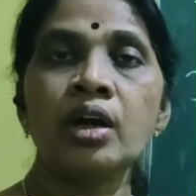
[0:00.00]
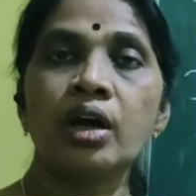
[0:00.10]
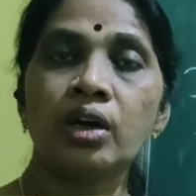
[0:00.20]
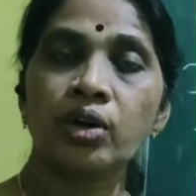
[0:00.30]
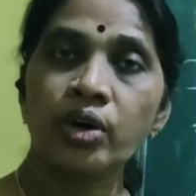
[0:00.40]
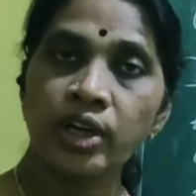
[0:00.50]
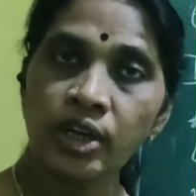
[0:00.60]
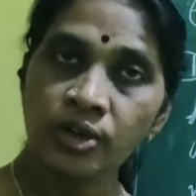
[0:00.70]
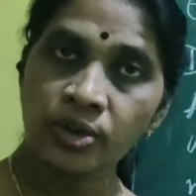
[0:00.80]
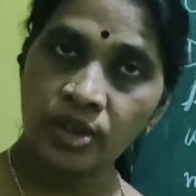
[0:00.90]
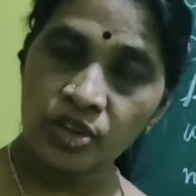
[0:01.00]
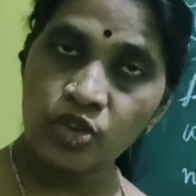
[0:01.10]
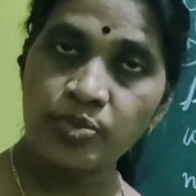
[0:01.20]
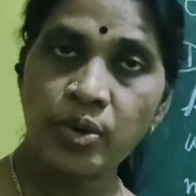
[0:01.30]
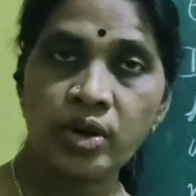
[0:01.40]
According to this
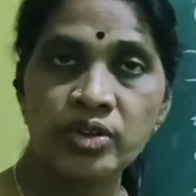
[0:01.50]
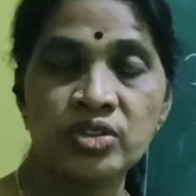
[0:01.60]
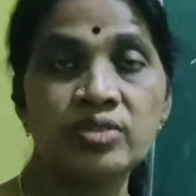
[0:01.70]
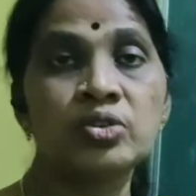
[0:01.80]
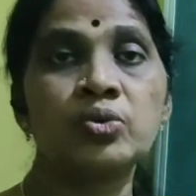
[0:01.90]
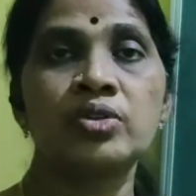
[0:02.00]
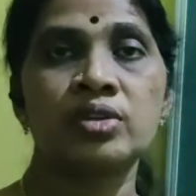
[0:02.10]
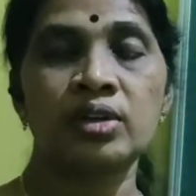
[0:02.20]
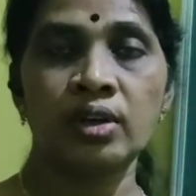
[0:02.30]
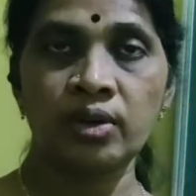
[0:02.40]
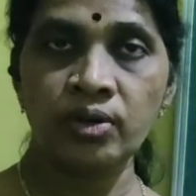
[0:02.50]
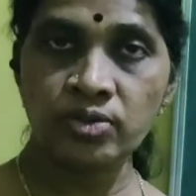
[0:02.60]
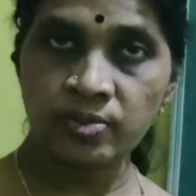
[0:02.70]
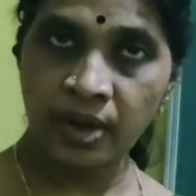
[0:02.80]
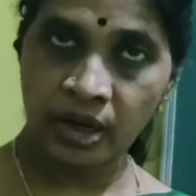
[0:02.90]
policy, which was
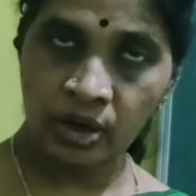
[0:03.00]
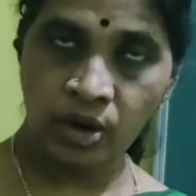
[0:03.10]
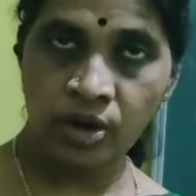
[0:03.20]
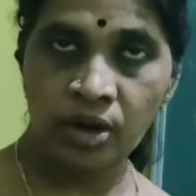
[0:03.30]
introduced by Lord